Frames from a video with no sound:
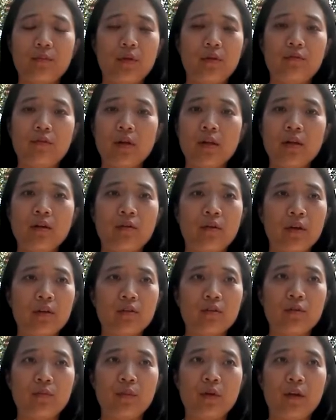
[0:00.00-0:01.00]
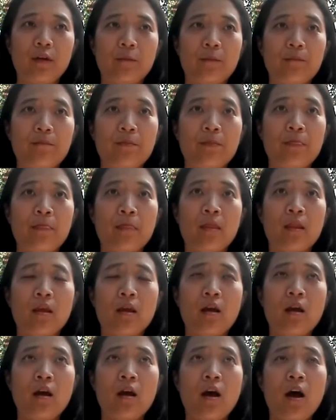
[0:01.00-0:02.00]
been really great to me.
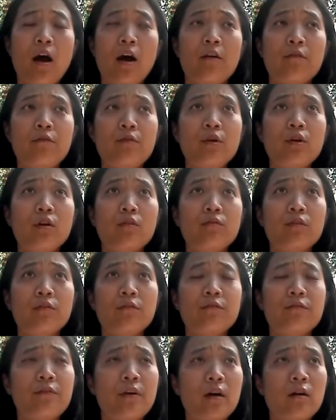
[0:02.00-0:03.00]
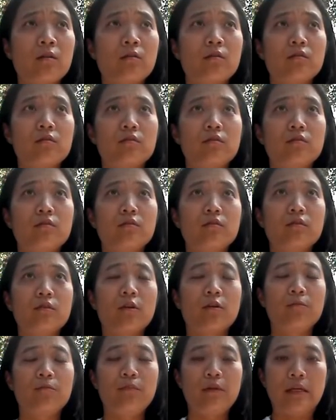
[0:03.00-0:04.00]
Have you ever felt
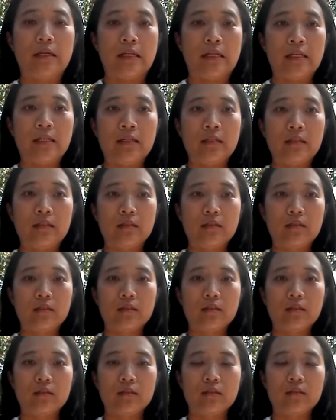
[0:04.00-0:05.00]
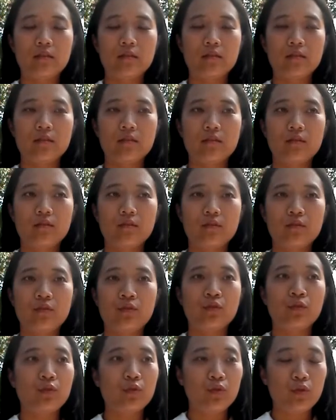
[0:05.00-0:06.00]
completely
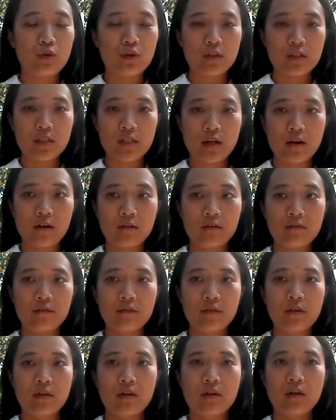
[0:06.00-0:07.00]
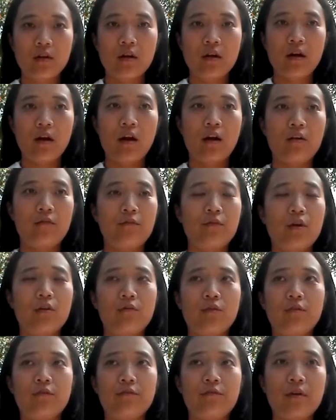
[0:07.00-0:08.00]
true to yourself? Have you
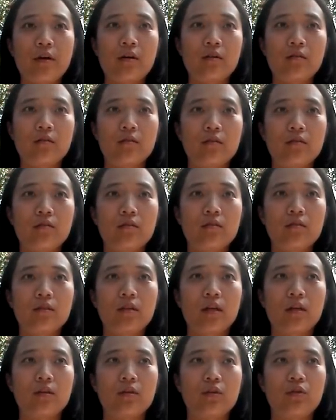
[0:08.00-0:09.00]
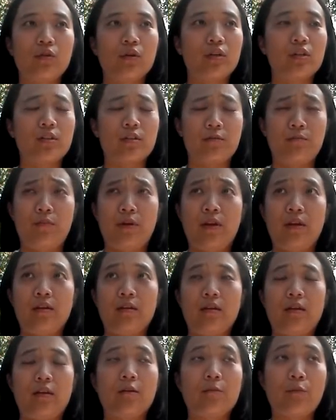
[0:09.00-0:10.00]
ever felt that you are just being
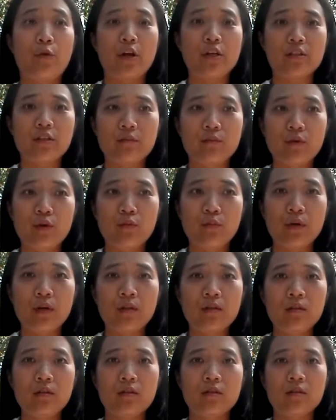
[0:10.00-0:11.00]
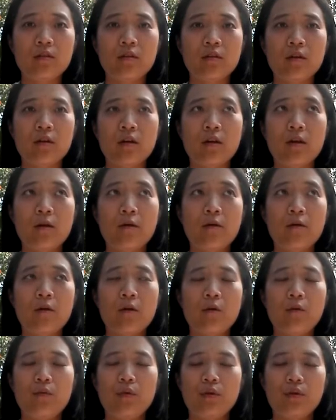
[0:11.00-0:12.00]
in the present moment
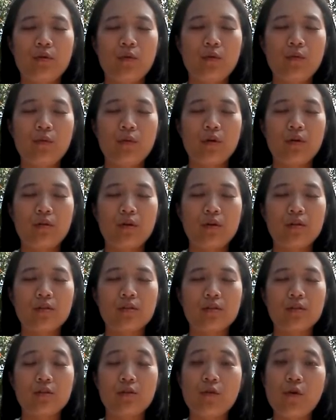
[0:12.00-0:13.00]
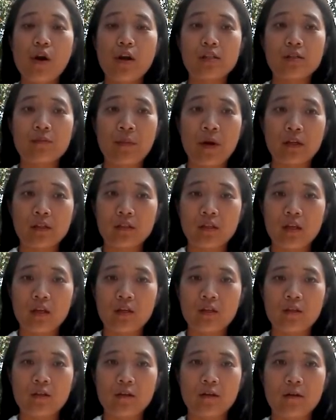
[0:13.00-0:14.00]
with no worries, no
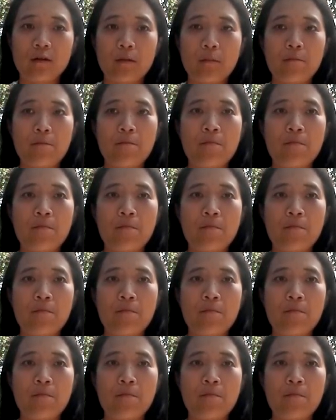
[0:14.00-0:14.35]
expectation,